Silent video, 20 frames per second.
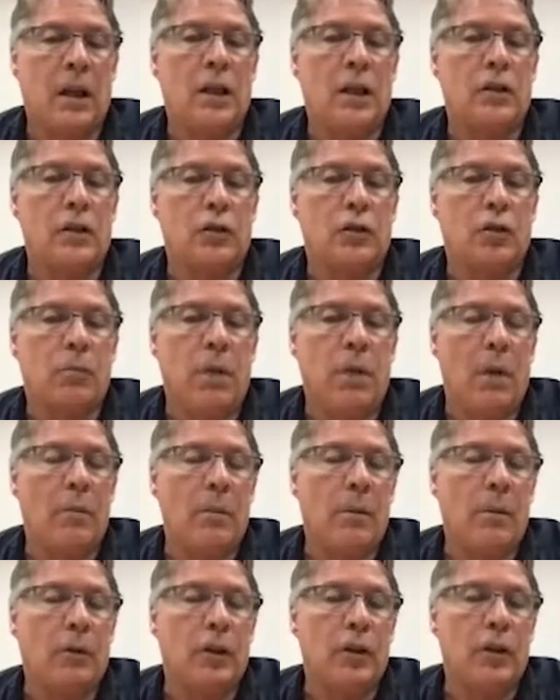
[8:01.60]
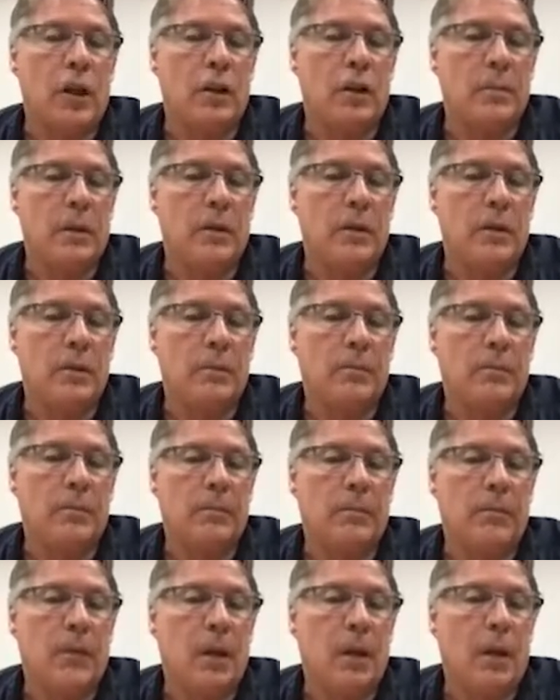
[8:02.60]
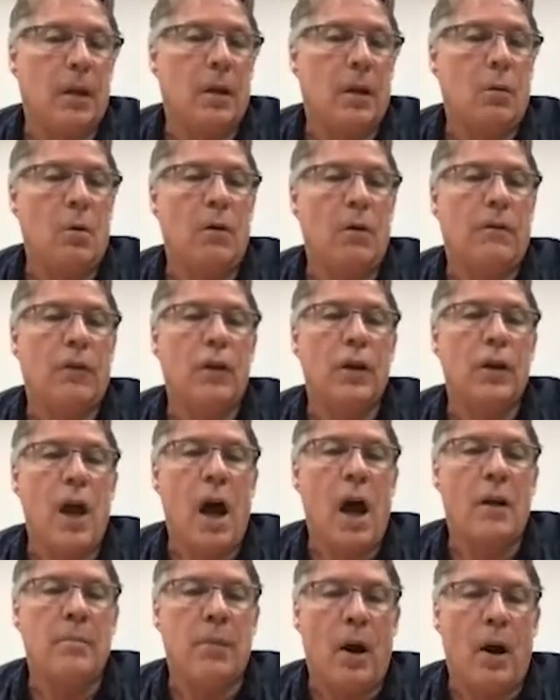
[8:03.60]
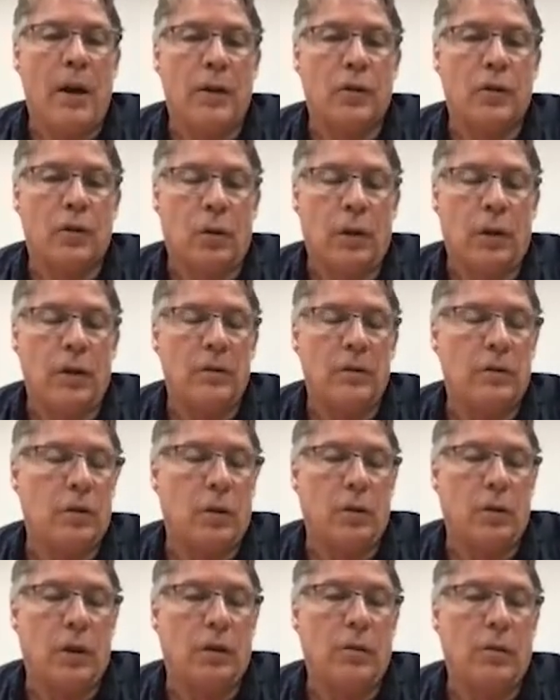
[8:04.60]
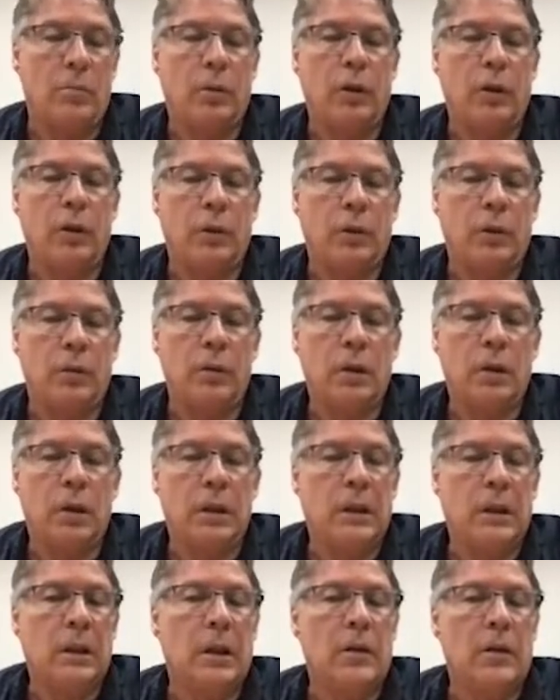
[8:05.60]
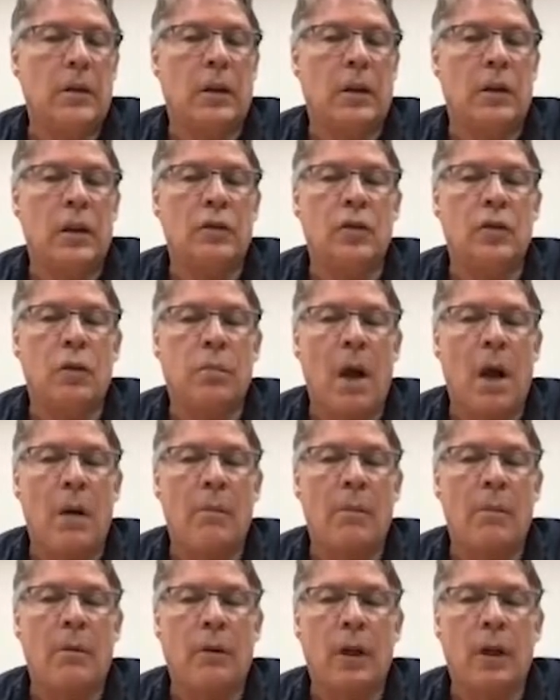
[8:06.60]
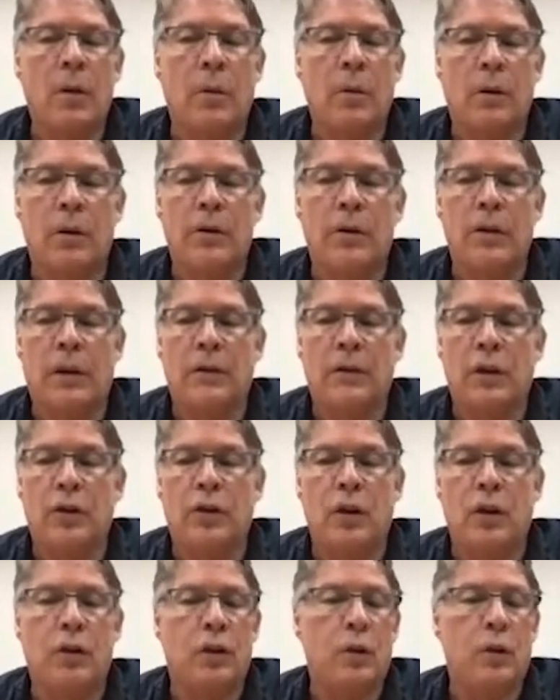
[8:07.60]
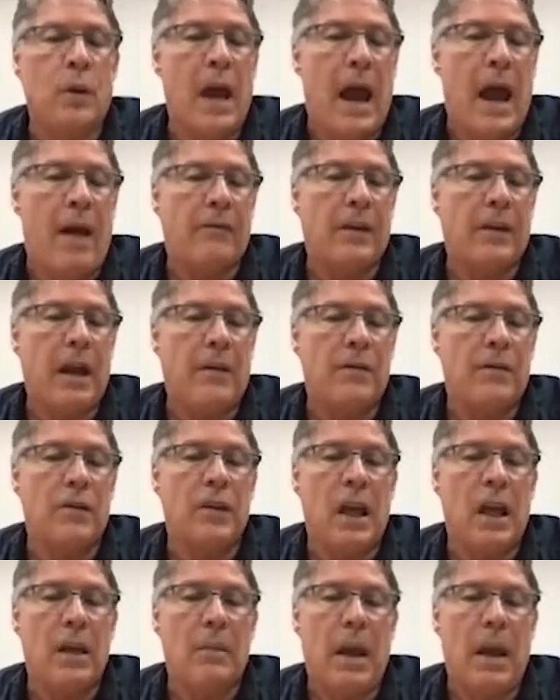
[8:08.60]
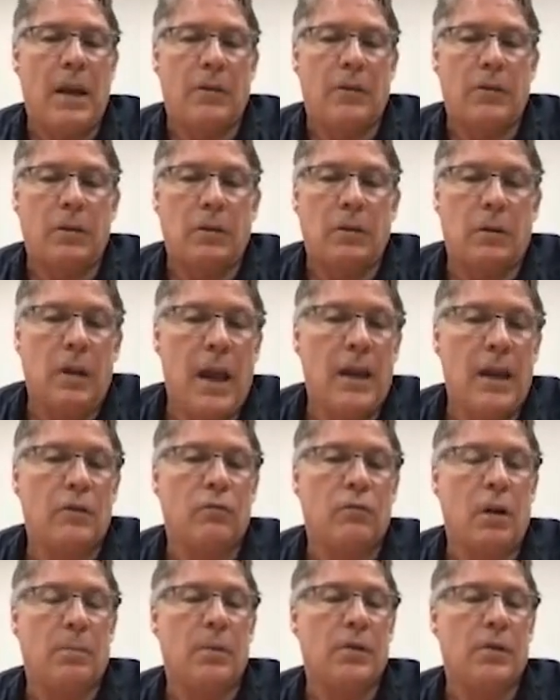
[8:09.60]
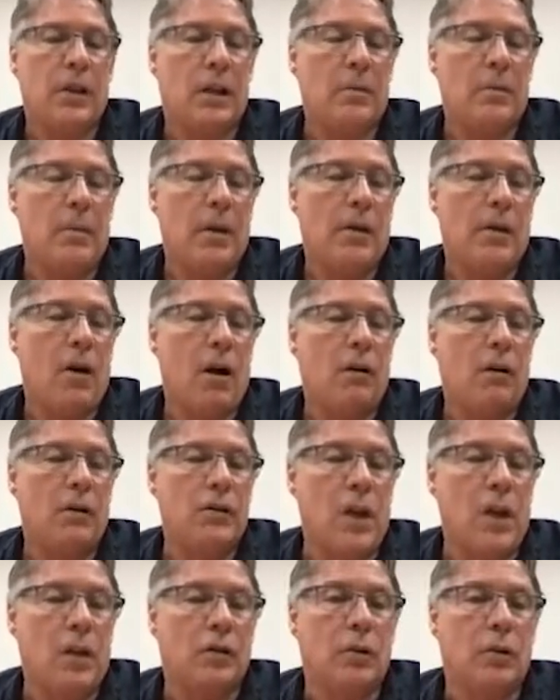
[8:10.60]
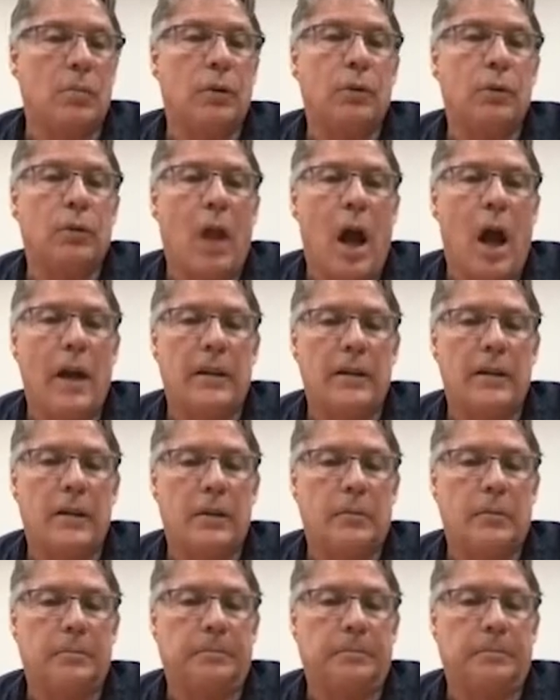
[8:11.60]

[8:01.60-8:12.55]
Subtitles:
conditional probability judgments? Well, for a non-biased joint, shown here in blue, the conditional probability queries I just showed you have to have the same answer, as represented by the horizontal blue lines.